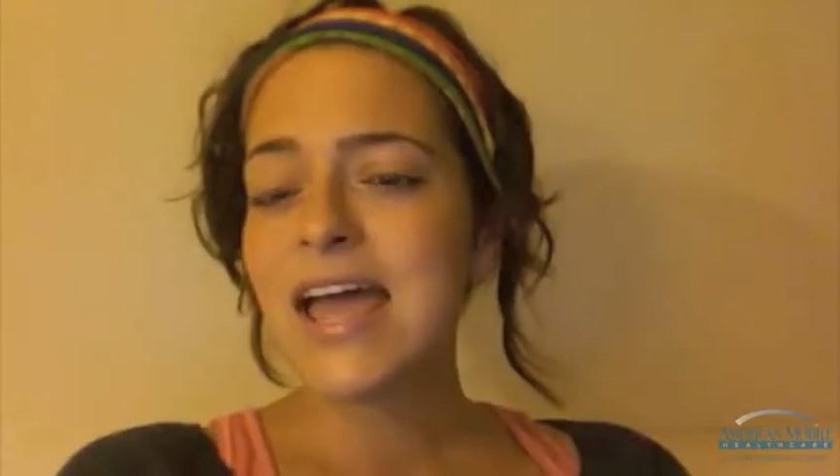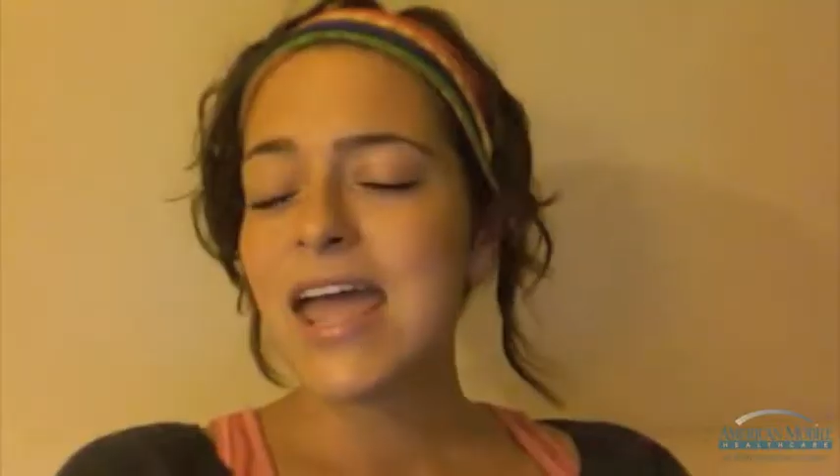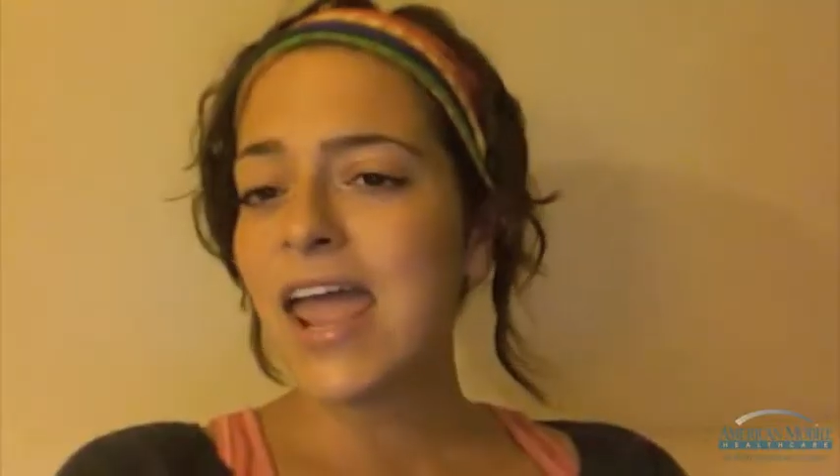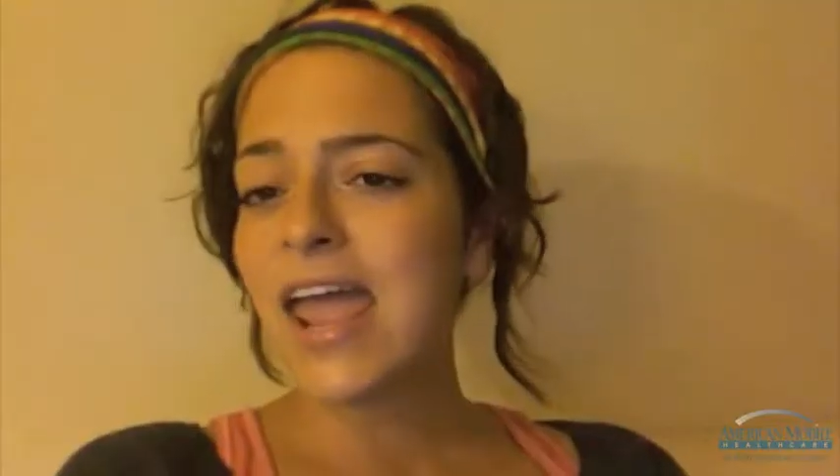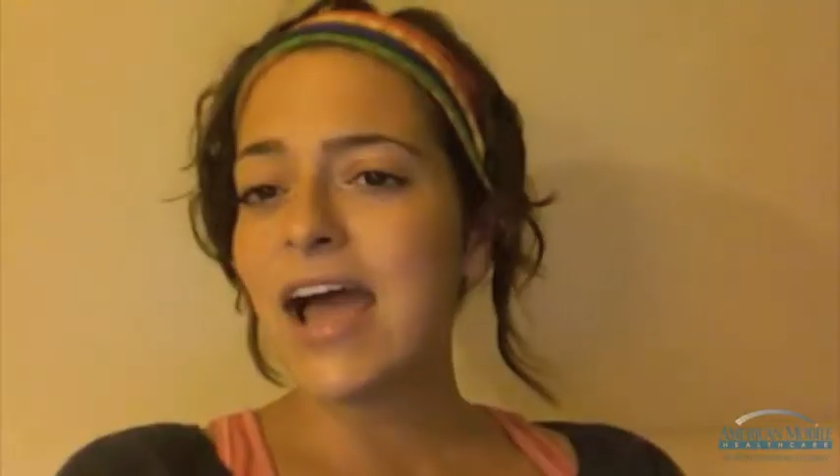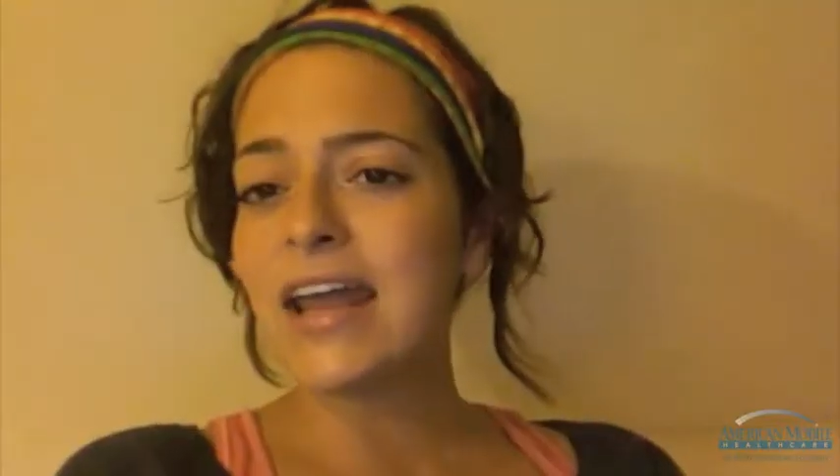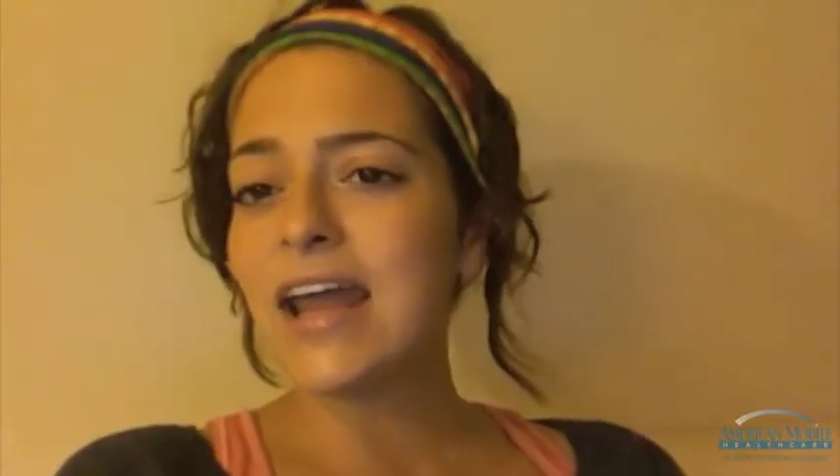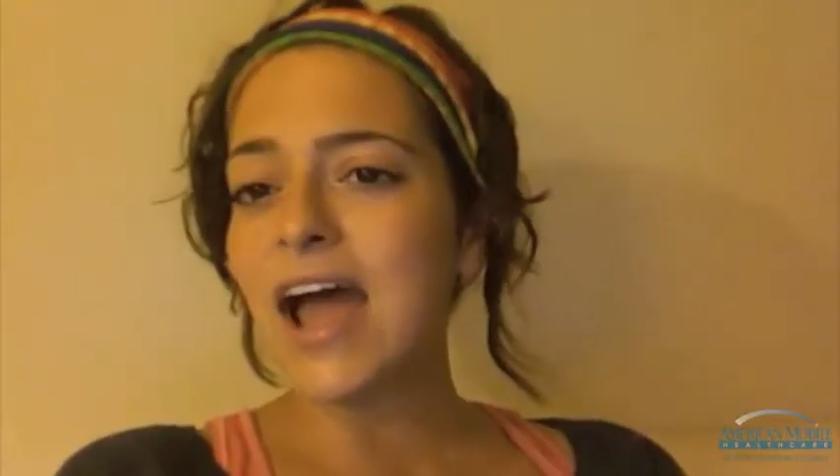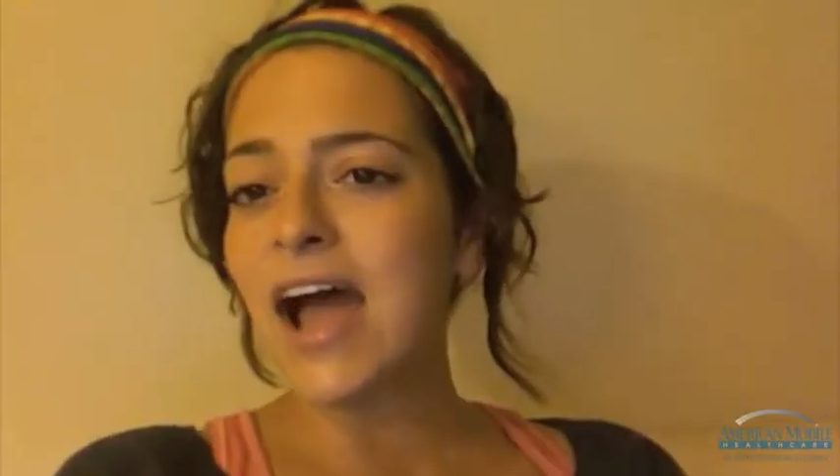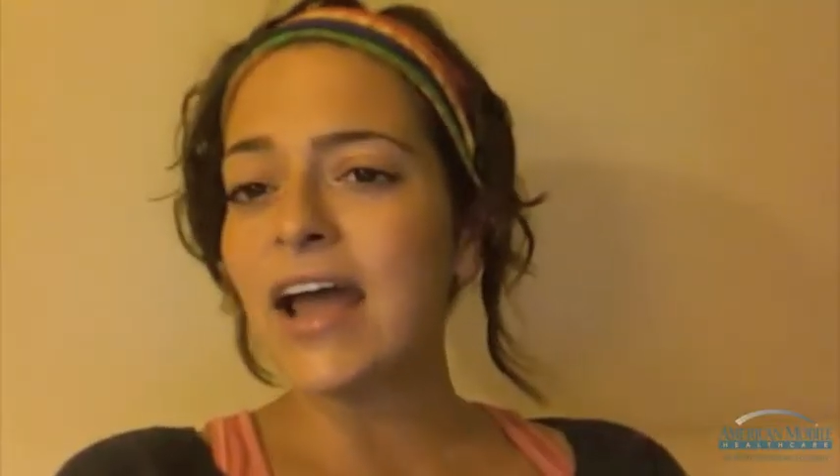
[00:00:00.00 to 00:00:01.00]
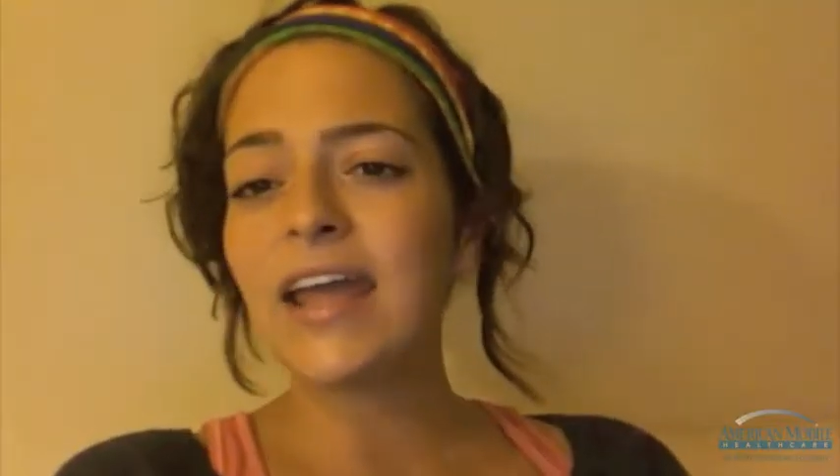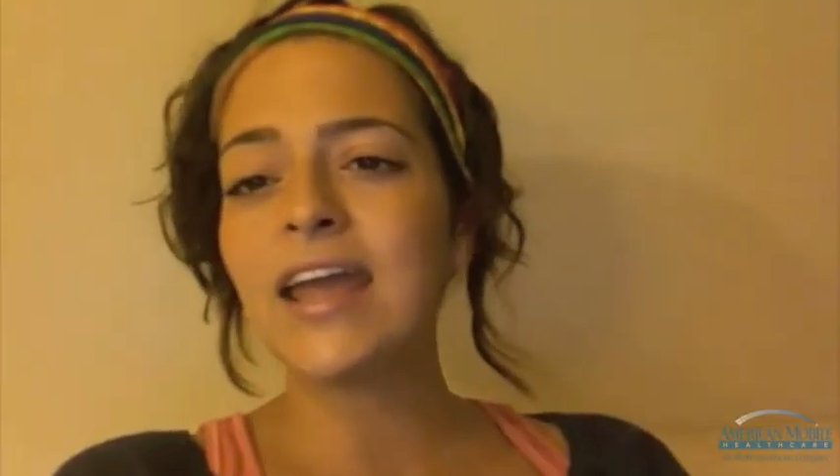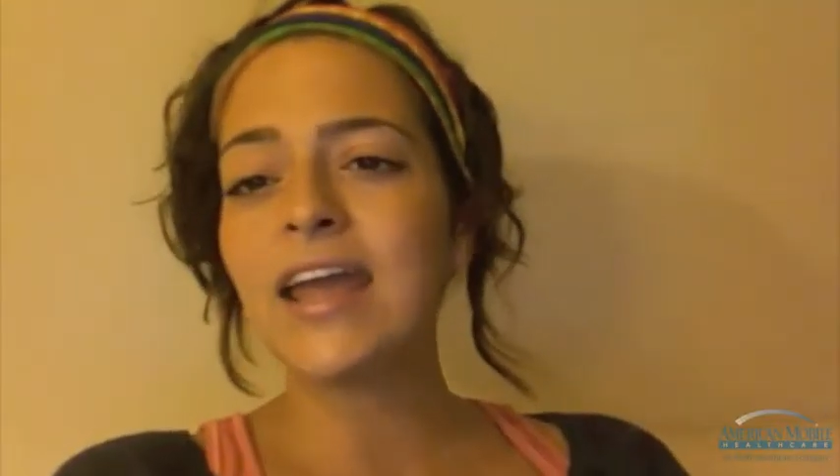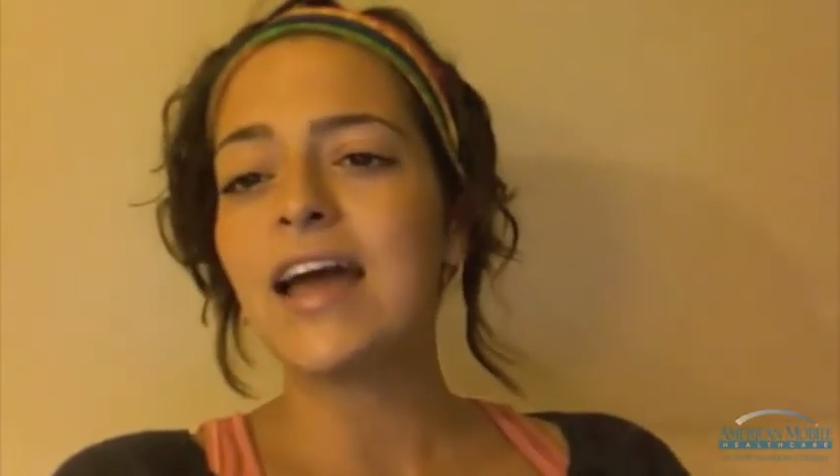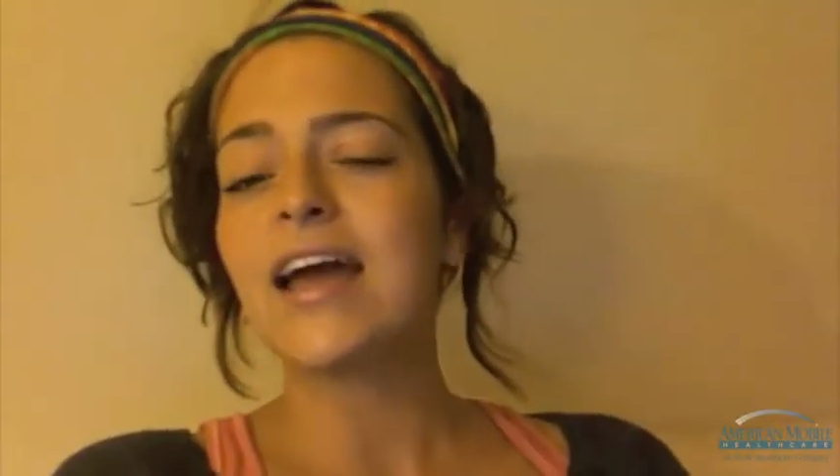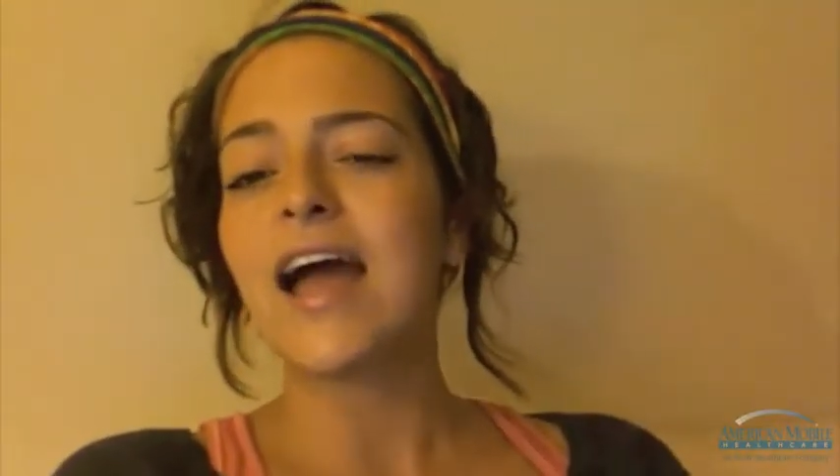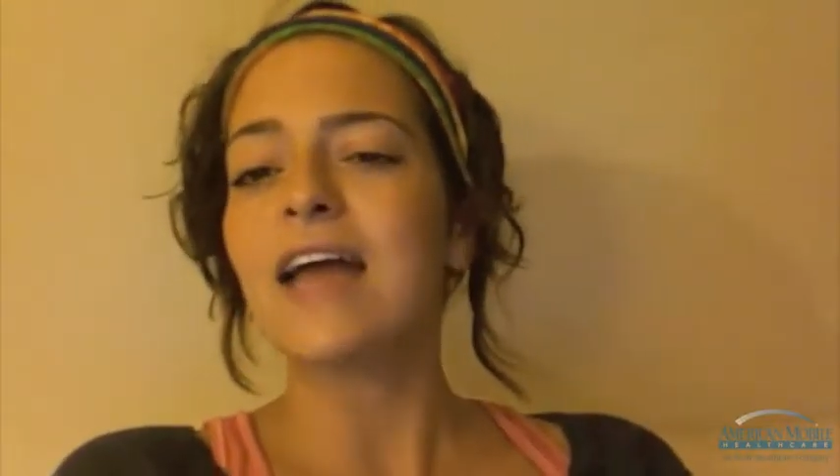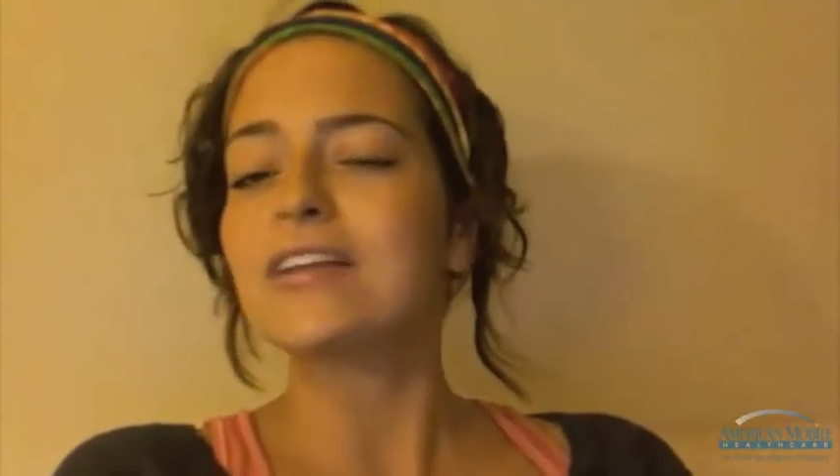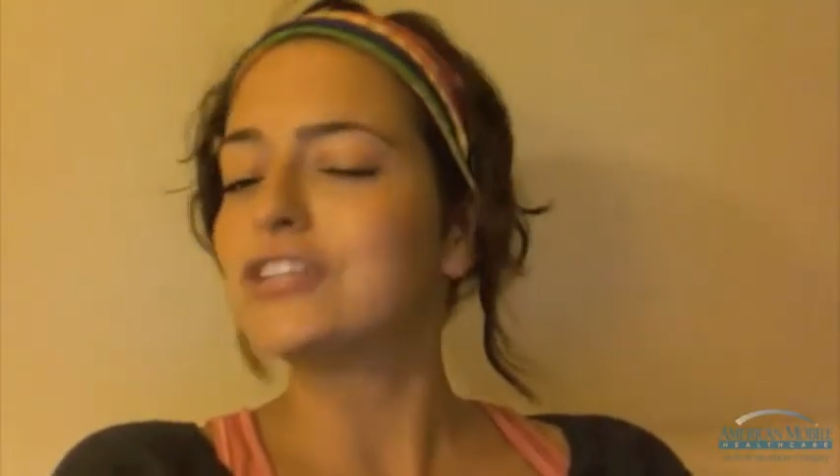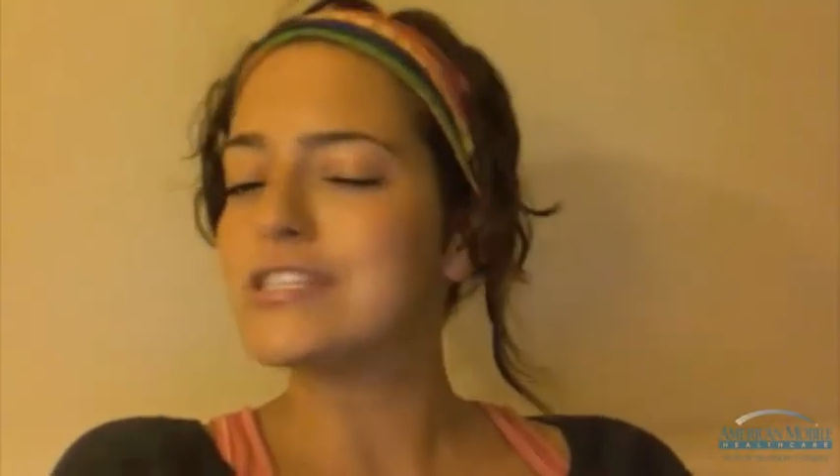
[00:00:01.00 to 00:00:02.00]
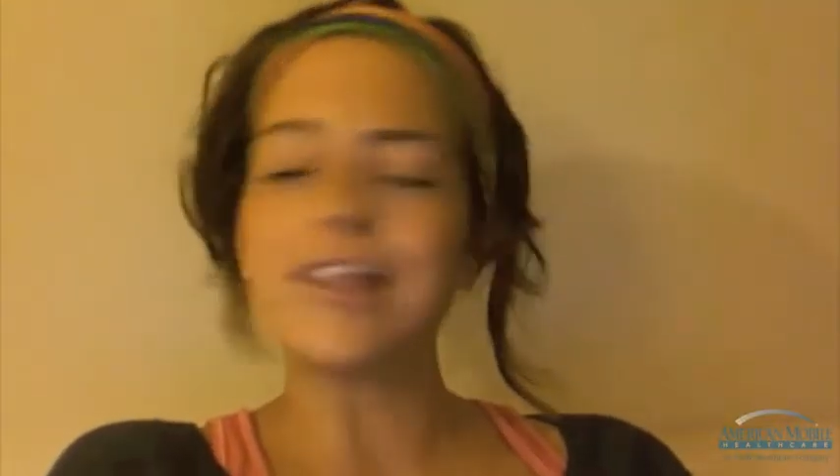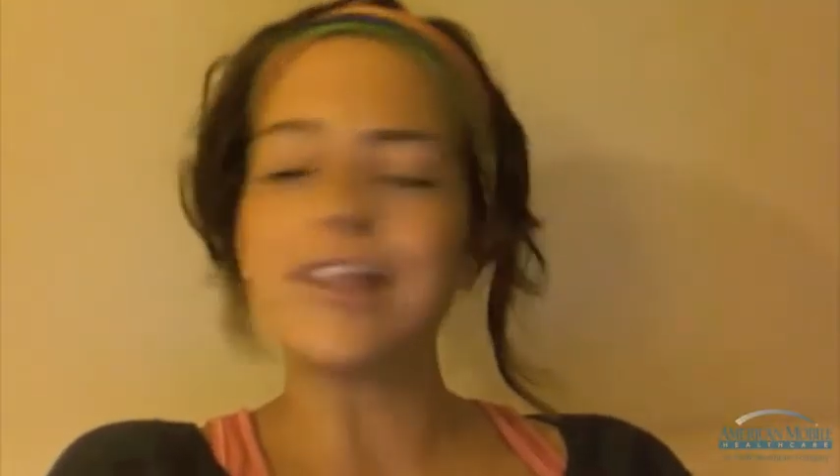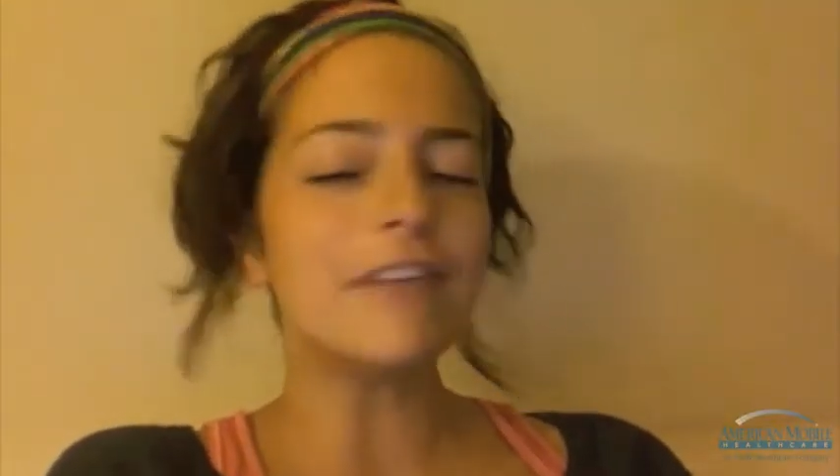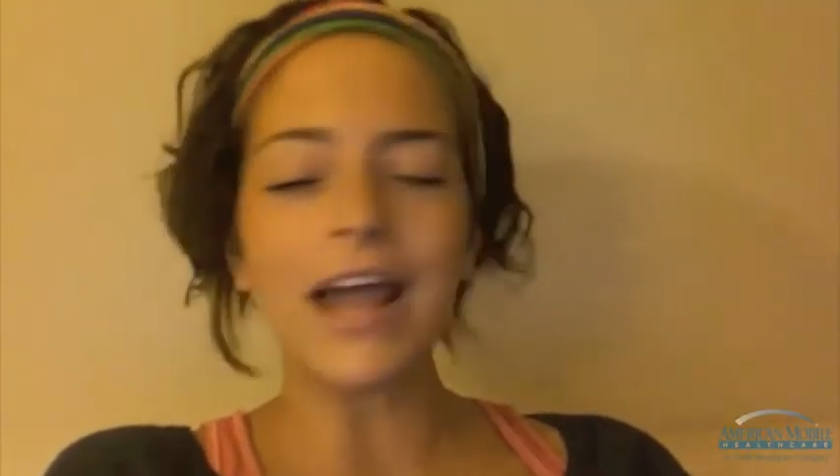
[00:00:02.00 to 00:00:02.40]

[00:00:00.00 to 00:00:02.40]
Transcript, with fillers: and I just love it.